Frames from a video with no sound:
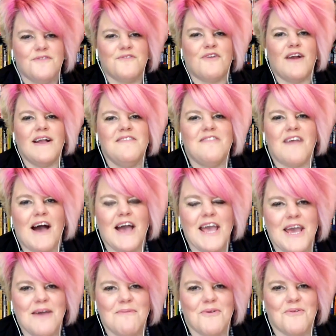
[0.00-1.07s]

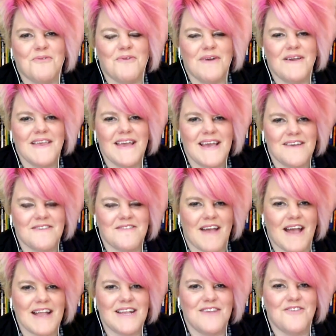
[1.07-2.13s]
Friends, I am really
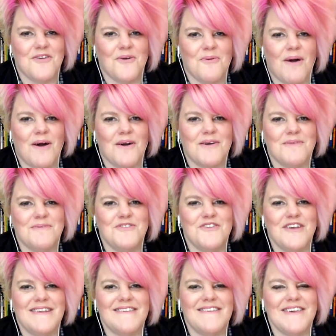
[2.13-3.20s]
excited to welcome
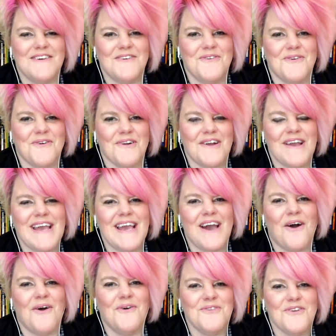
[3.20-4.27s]
Chantill Goree,
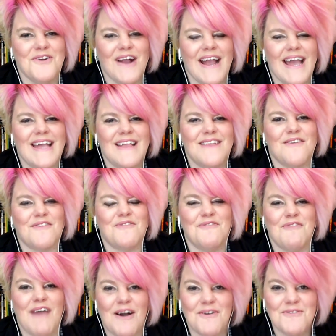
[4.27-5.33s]
owner and
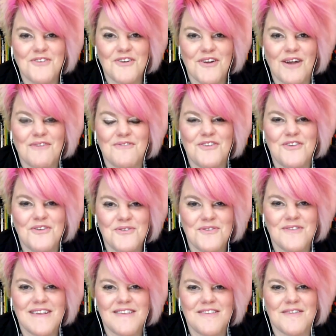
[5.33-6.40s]
founder of New
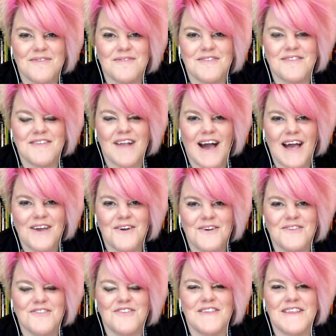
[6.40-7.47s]
Sense of
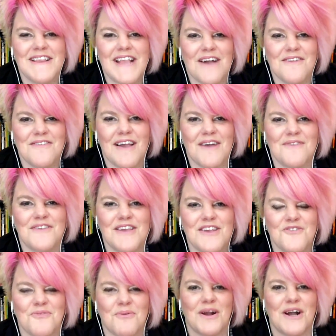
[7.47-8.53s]
Style, to the Downtown
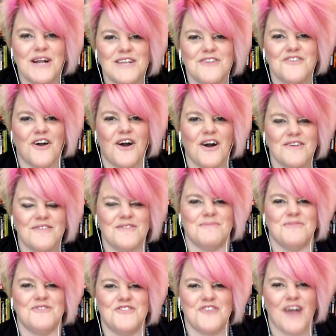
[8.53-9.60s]
Dish. We're going to talk some
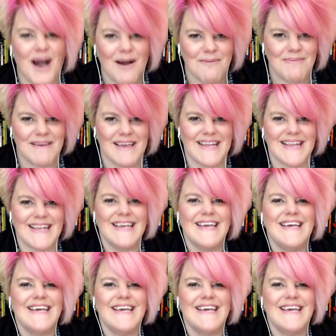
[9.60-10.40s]
shopping.